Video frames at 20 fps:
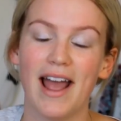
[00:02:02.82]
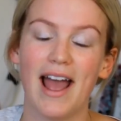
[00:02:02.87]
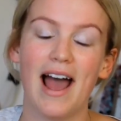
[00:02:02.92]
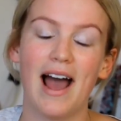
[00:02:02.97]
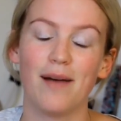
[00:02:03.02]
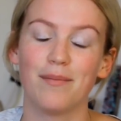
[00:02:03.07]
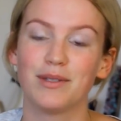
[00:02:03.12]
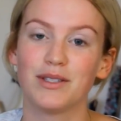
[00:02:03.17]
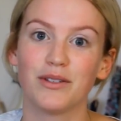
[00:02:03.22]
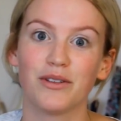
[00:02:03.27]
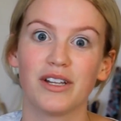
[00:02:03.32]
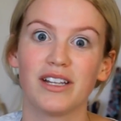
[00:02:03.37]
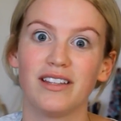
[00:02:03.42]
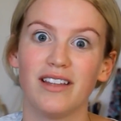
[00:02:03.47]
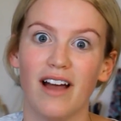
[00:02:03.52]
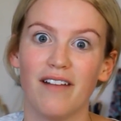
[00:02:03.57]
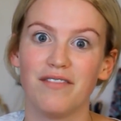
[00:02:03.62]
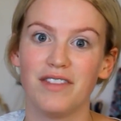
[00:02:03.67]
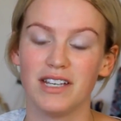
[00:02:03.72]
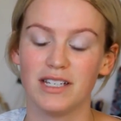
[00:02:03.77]
I absolutely
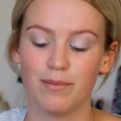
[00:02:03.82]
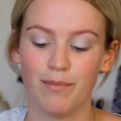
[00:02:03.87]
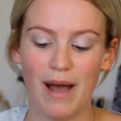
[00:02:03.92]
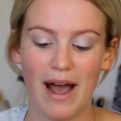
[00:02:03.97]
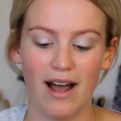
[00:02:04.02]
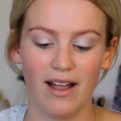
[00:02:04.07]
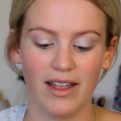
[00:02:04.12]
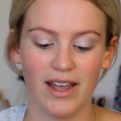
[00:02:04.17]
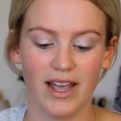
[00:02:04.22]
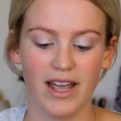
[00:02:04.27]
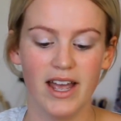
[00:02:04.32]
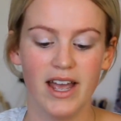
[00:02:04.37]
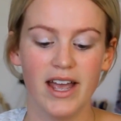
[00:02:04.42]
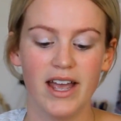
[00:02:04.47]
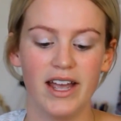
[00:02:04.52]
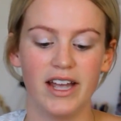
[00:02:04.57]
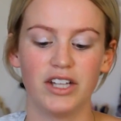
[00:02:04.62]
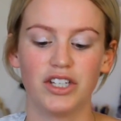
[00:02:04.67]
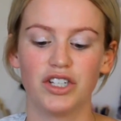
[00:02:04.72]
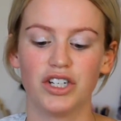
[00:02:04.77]
love this palette.
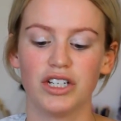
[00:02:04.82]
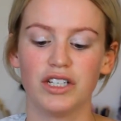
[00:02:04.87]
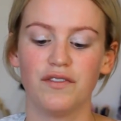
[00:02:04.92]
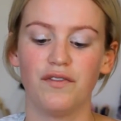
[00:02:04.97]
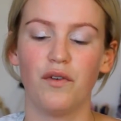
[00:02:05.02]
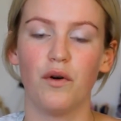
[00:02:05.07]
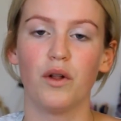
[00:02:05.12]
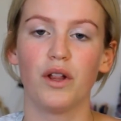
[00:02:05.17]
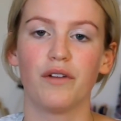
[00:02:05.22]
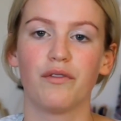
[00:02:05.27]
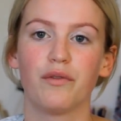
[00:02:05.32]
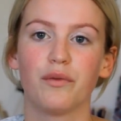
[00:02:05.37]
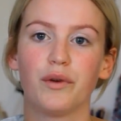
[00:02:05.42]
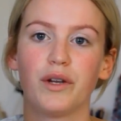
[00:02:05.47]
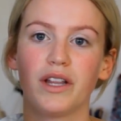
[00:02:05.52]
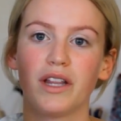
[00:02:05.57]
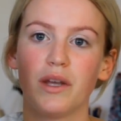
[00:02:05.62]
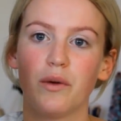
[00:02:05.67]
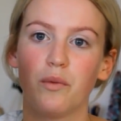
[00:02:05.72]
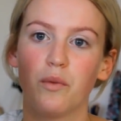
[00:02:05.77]
It's just full of
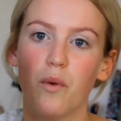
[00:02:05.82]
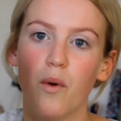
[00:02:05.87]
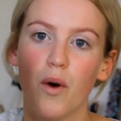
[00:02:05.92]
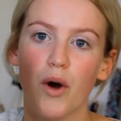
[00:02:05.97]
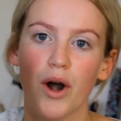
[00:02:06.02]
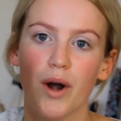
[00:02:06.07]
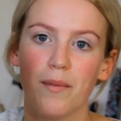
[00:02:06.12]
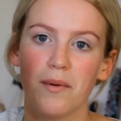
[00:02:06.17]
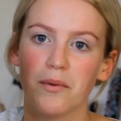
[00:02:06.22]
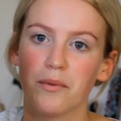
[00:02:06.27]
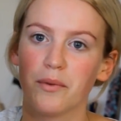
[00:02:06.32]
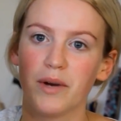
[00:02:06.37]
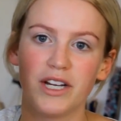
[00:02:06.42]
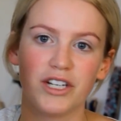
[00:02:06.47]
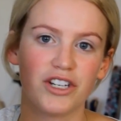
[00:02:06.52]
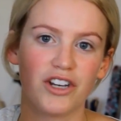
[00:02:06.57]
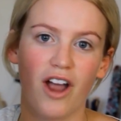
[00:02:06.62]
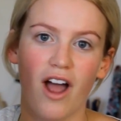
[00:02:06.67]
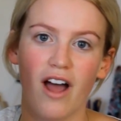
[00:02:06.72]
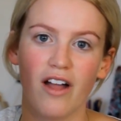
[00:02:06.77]
really warm,
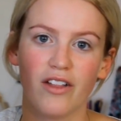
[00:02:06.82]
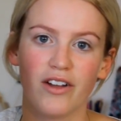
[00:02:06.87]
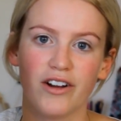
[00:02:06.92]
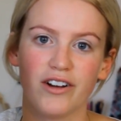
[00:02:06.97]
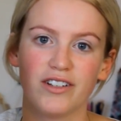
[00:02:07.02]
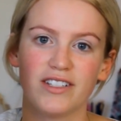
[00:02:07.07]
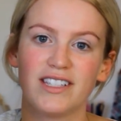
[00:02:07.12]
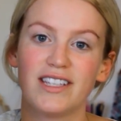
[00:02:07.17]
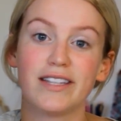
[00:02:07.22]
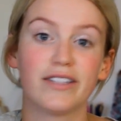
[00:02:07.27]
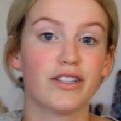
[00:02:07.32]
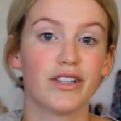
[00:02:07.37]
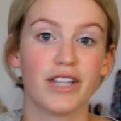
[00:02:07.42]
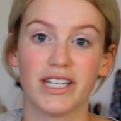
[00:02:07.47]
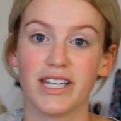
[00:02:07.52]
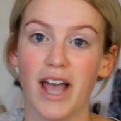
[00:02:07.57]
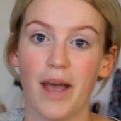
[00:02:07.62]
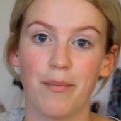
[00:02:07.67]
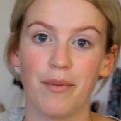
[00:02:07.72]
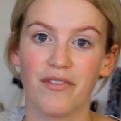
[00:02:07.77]
rich colors. These are
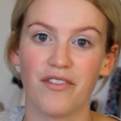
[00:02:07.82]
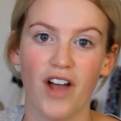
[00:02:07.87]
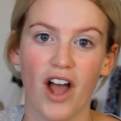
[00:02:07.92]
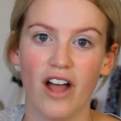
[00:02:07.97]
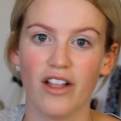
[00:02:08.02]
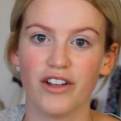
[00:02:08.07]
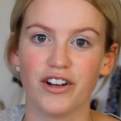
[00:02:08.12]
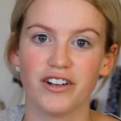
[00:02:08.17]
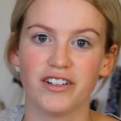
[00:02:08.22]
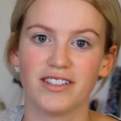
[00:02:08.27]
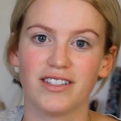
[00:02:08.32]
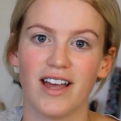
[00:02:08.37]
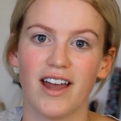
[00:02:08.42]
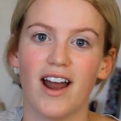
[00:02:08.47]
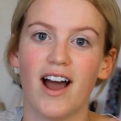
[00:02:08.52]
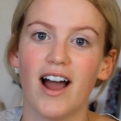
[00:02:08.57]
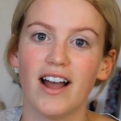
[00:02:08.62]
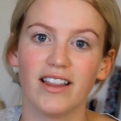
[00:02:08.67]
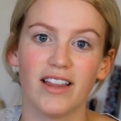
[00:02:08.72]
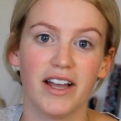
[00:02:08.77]
the type of colors
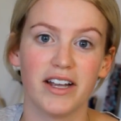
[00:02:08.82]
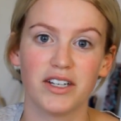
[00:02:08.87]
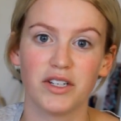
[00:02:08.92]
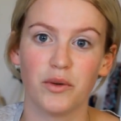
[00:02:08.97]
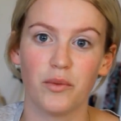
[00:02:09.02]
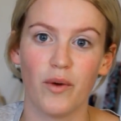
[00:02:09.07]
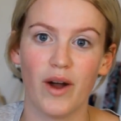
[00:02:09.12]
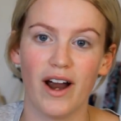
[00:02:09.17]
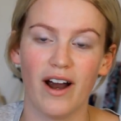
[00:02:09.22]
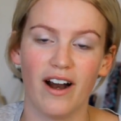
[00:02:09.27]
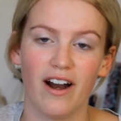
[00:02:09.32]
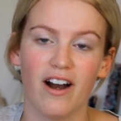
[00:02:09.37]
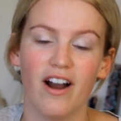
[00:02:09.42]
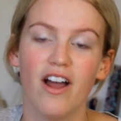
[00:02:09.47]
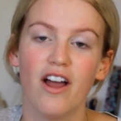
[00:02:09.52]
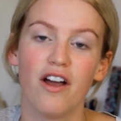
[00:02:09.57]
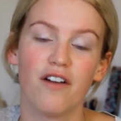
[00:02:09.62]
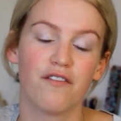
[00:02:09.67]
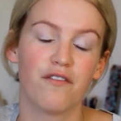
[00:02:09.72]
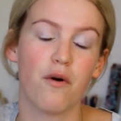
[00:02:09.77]
that I like to
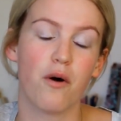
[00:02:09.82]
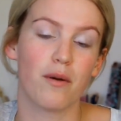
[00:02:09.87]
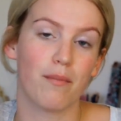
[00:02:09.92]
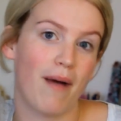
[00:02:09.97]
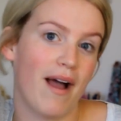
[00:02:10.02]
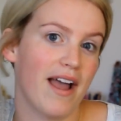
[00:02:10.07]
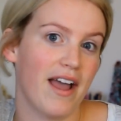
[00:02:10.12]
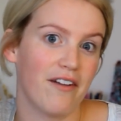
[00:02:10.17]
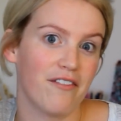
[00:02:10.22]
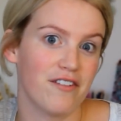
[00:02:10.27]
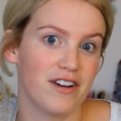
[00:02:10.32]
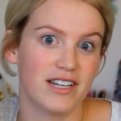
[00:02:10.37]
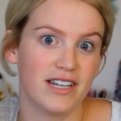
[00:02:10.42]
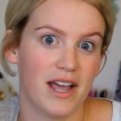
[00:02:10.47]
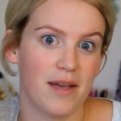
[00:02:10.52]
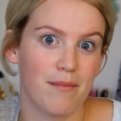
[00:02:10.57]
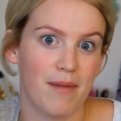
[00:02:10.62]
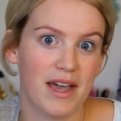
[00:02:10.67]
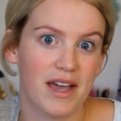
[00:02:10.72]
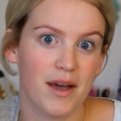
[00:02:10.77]
wear for my
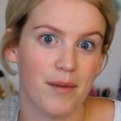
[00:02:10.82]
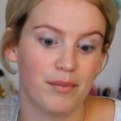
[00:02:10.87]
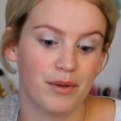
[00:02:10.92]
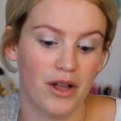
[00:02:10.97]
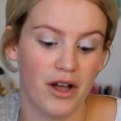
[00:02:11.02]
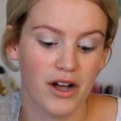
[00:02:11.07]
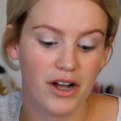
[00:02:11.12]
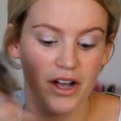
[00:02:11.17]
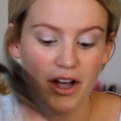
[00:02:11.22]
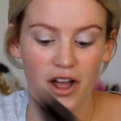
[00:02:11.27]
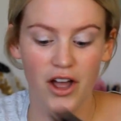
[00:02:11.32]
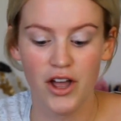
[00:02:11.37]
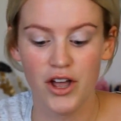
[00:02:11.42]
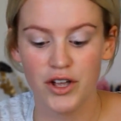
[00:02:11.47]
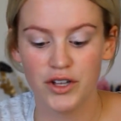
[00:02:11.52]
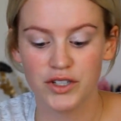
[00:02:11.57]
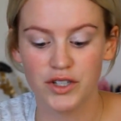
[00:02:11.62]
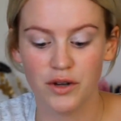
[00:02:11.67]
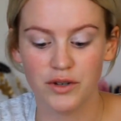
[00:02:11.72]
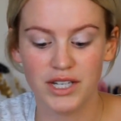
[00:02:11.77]
everyday makeup look.
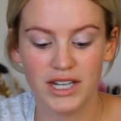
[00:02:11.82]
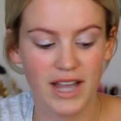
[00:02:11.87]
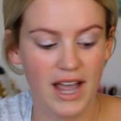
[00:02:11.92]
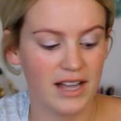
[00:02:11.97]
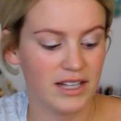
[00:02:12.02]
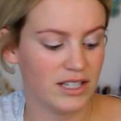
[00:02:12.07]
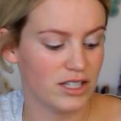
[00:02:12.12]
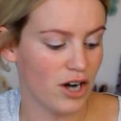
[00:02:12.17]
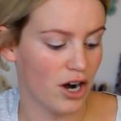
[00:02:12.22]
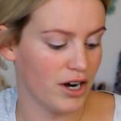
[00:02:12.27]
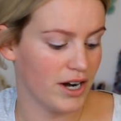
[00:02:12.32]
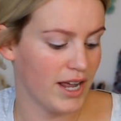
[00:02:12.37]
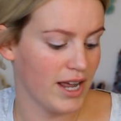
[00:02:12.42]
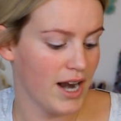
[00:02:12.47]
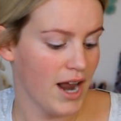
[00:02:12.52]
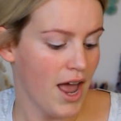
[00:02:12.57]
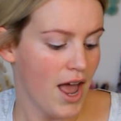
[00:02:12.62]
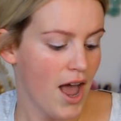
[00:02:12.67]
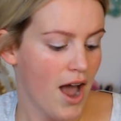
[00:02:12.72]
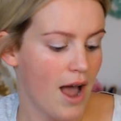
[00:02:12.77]
So to get
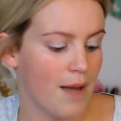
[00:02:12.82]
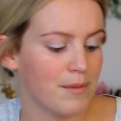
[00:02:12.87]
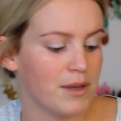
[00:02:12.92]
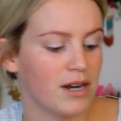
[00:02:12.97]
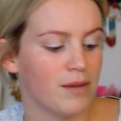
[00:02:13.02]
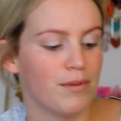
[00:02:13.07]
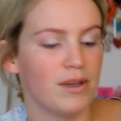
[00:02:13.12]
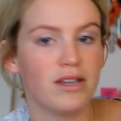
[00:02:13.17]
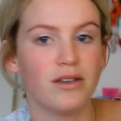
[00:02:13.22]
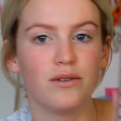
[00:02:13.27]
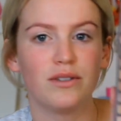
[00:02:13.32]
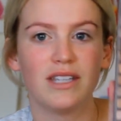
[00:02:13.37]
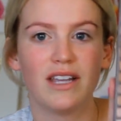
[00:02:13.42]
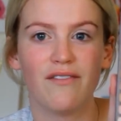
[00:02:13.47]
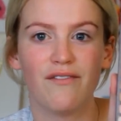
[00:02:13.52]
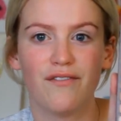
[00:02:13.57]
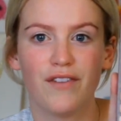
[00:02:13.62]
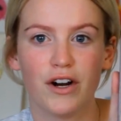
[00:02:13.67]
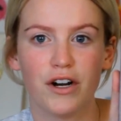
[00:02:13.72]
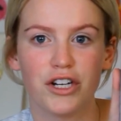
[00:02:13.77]
started, I'm going to be
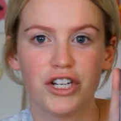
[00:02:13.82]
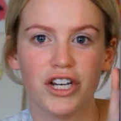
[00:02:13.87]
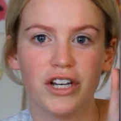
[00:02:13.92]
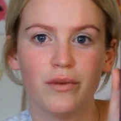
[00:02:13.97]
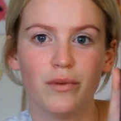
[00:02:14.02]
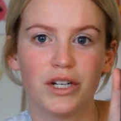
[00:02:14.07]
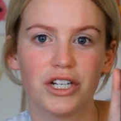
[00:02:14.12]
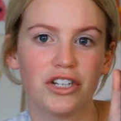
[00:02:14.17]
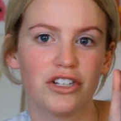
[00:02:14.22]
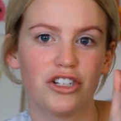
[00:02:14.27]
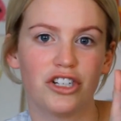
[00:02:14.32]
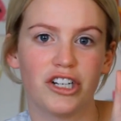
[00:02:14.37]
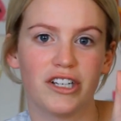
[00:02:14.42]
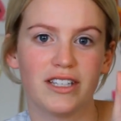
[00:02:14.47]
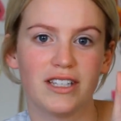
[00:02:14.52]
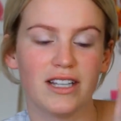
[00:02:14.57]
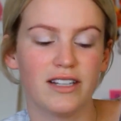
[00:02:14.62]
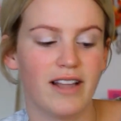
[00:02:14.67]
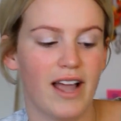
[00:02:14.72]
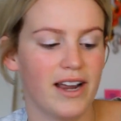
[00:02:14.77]
using Virgin, which is
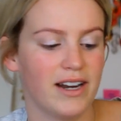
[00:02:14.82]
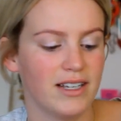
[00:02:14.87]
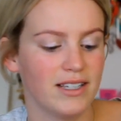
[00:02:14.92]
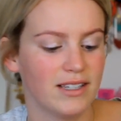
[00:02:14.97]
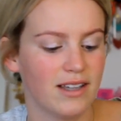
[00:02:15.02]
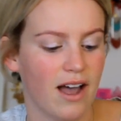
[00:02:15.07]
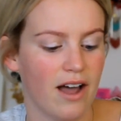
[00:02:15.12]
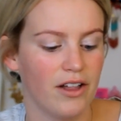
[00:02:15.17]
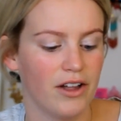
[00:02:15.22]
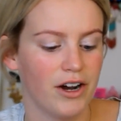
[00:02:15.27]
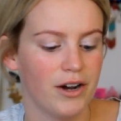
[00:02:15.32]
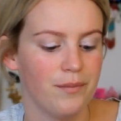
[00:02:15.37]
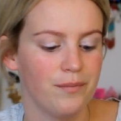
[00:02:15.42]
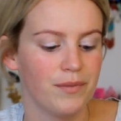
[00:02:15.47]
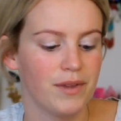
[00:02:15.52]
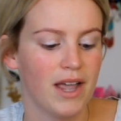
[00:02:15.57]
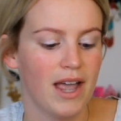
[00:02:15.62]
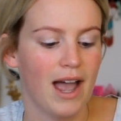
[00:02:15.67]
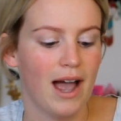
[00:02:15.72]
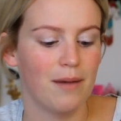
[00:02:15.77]
just the lightest color.
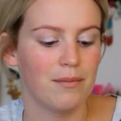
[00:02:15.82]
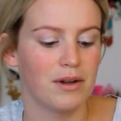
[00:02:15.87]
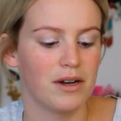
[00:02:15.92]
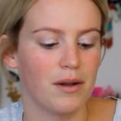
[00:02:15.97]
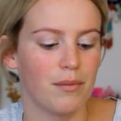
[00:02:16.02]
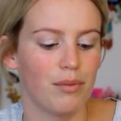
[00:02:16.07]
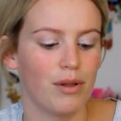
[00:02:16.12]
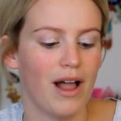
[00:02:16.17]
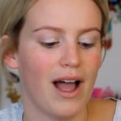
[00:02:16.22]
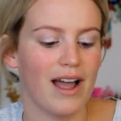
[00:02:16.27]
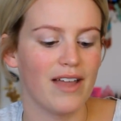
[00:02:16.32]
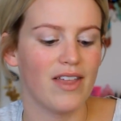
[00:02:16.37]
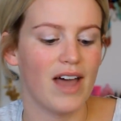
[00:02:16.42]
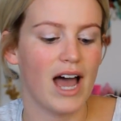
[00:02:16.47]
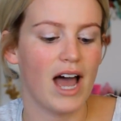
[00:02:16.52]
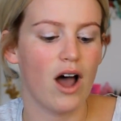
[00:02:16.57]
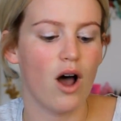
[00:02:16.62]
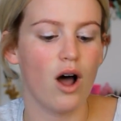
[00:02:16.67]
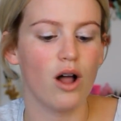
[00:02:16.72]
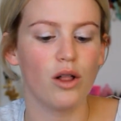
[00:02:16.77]
I'm going to apply
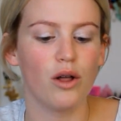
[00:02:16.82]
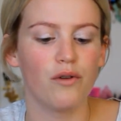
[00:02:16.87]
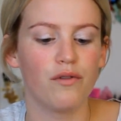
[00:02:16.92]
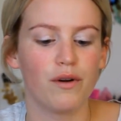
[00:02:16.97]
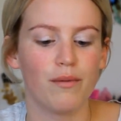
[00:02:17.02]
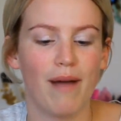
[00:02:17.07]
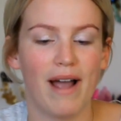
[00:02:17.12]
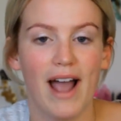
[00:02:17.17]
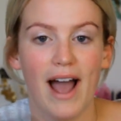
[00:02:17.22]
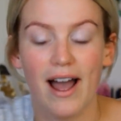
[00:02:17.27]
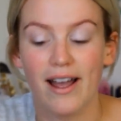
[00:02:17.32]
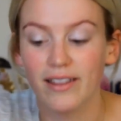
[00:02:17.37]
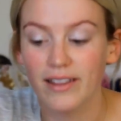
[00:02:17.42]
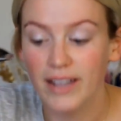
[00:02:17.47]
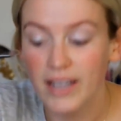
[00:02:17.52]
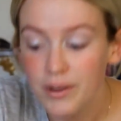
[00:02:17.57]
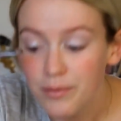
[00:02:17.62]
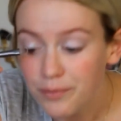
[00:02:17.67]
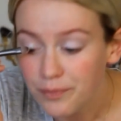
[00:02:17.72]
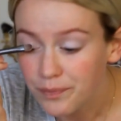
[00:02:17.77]
that all over my
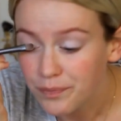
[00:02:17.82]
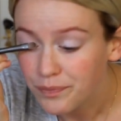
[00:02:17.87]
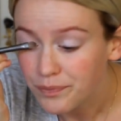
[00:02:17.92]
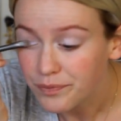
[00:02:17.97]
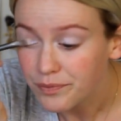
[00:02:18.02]
eyelid.